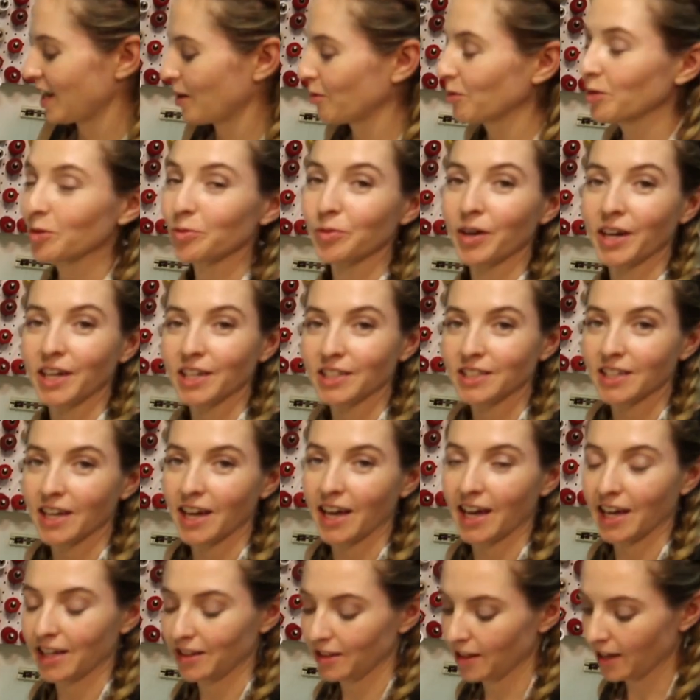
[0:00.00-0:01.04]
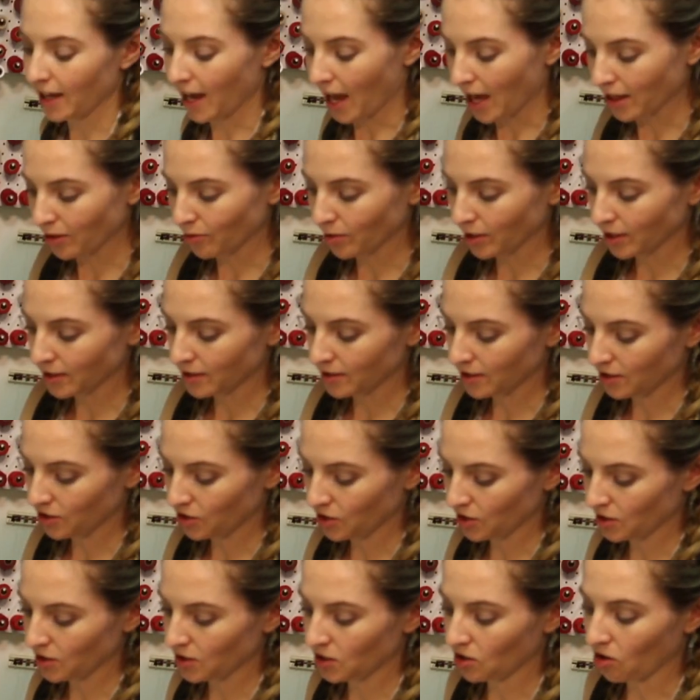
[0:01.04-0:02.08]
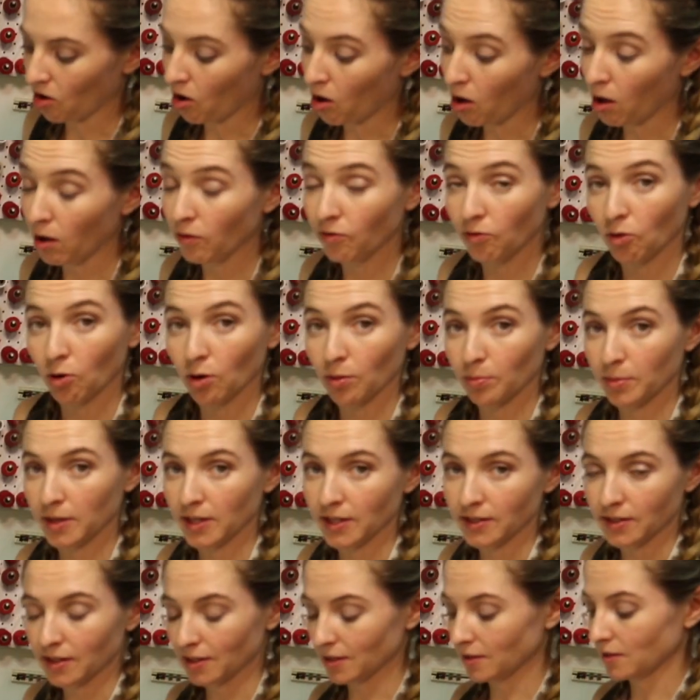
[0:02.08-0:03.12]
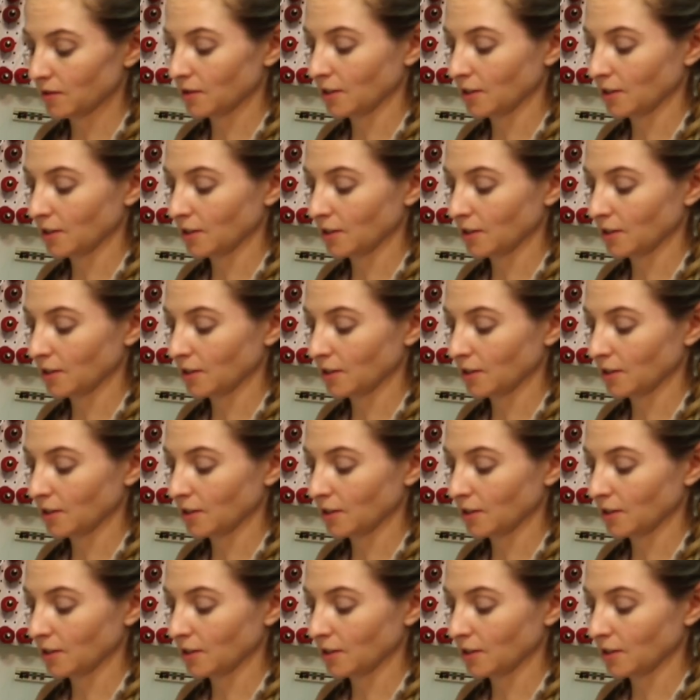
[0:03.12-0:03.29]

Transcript: Now we're ready to add the gathering stitches to all 4 pieces,